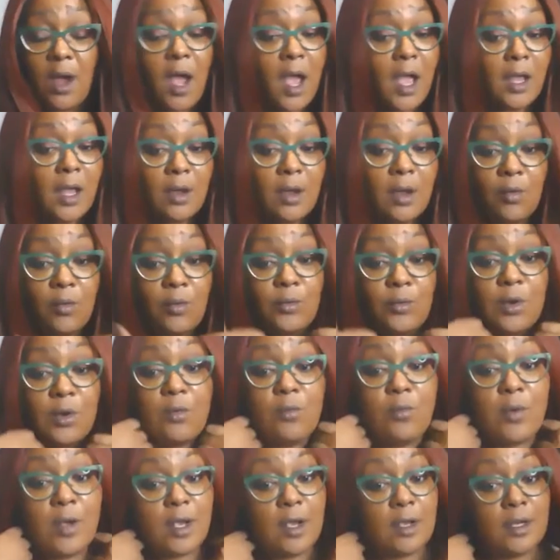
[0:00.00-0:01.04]
I'm going
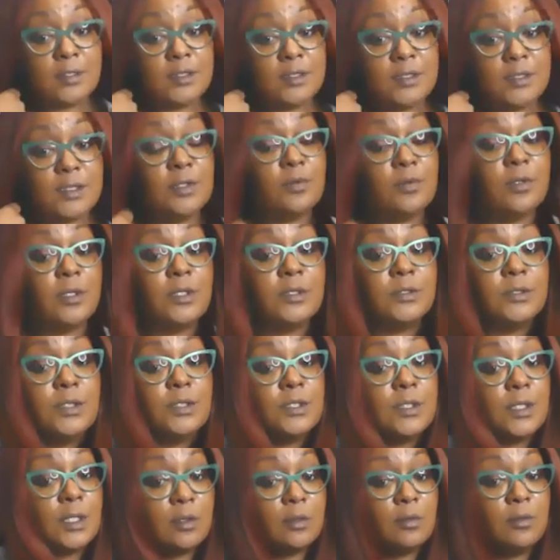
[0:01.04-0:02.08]
nowhere until um,
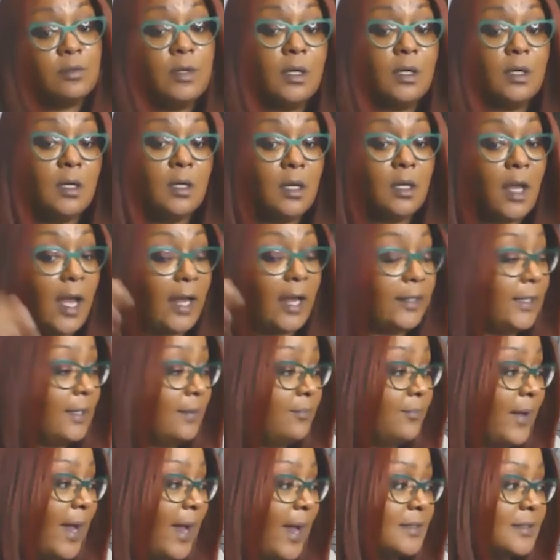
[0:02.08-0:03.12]
you know, I
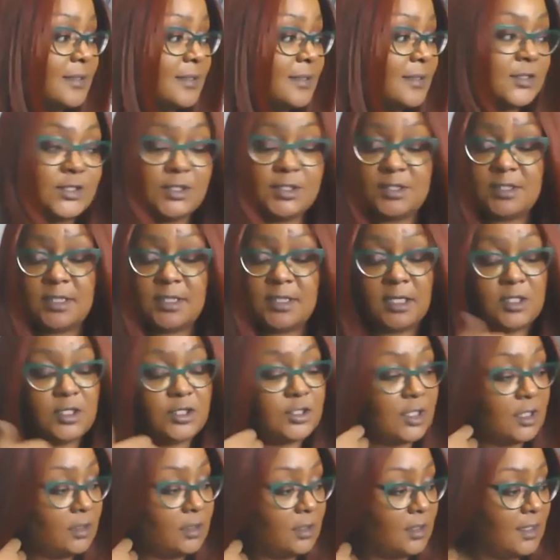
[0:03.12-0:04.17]
need Biden to just like
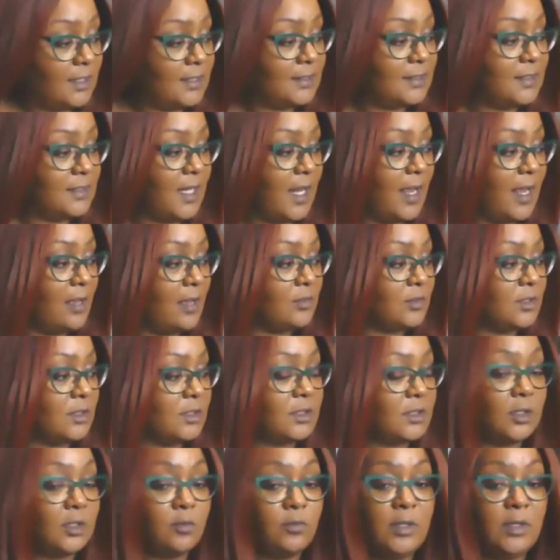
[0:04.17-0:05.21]
shut things down
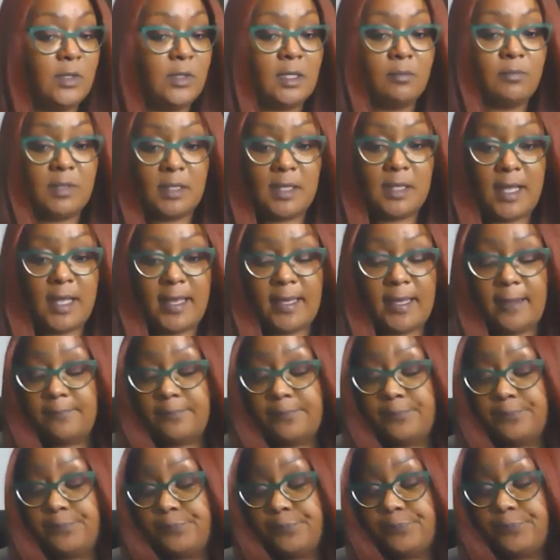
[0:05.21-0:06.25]
just so we could be
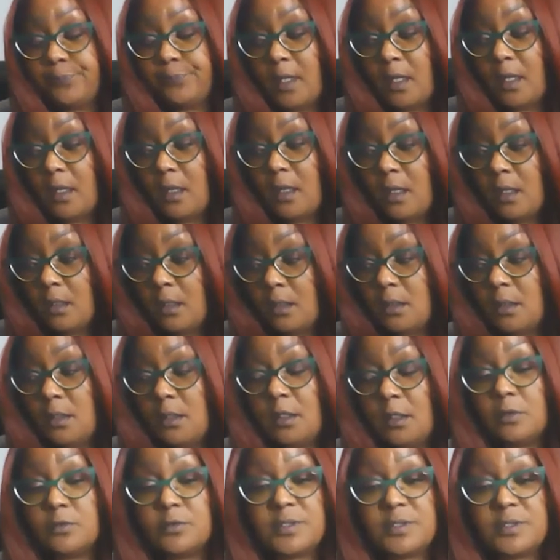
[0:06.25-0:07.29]
like, you
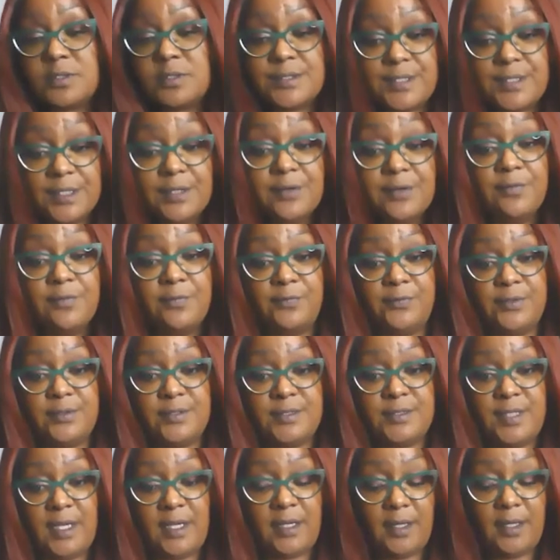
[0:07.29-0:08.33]
know, still for a
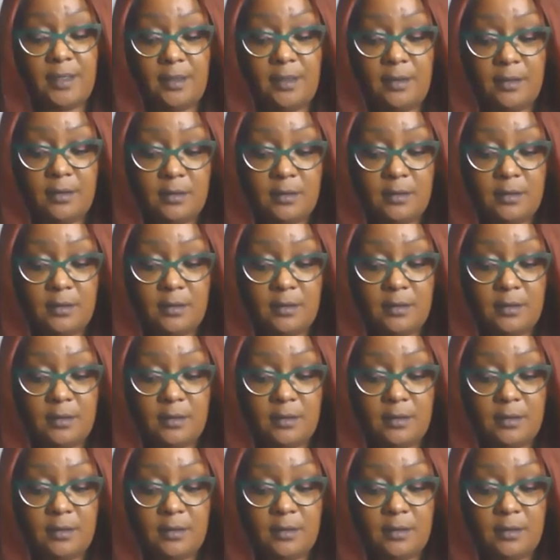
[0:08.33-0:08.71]
second.